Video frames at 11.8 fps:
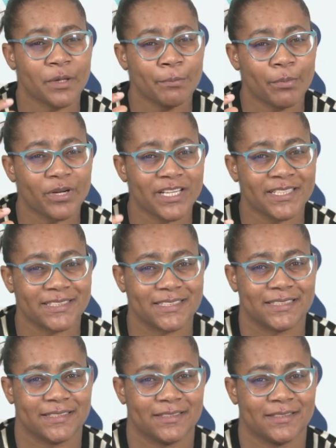
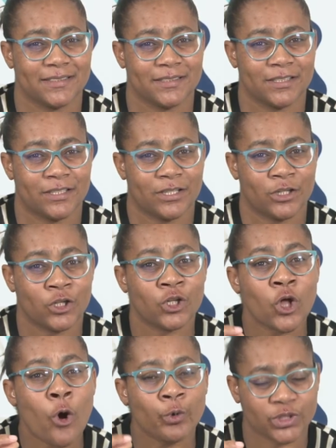important
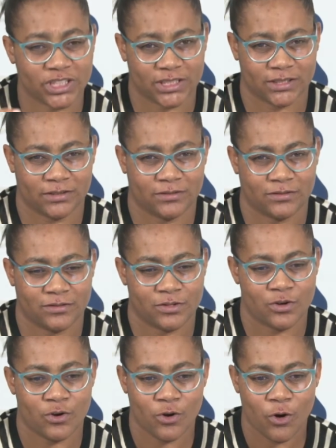notes
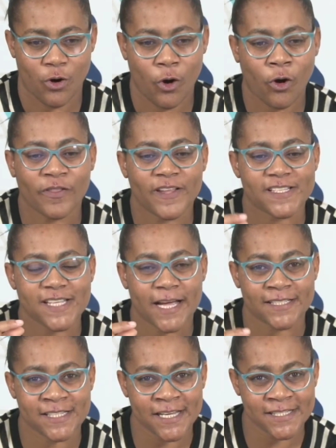on the
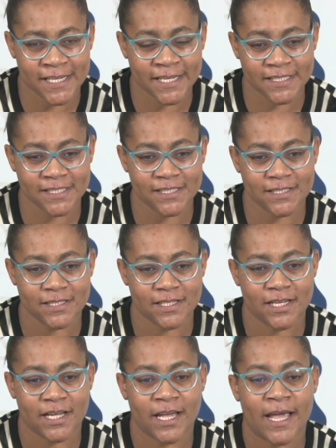successes
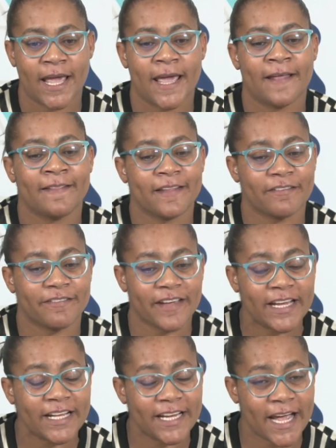and the
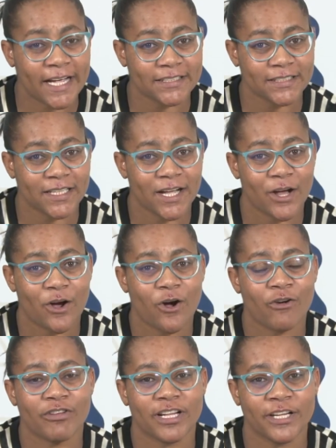failures
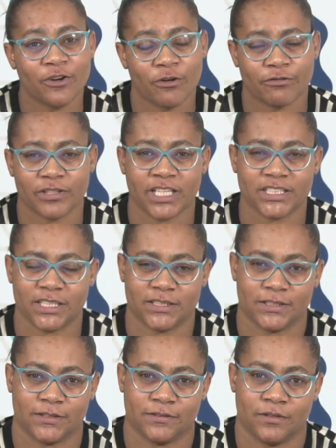of the League of Nations.